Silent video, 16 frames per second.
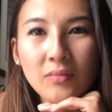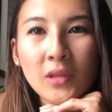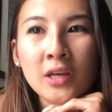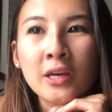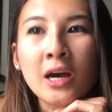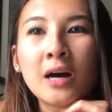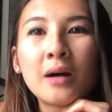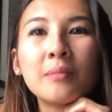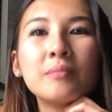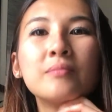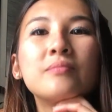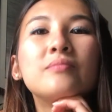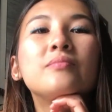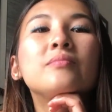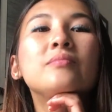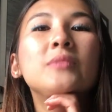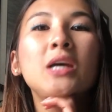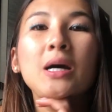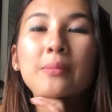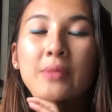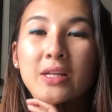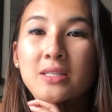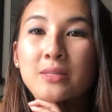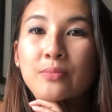Yeah,
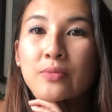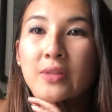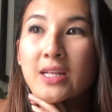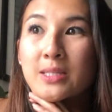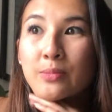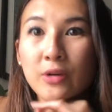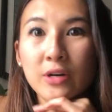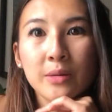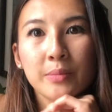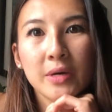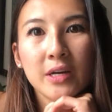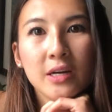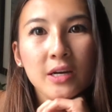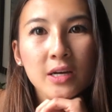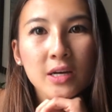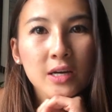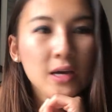that's pretty big.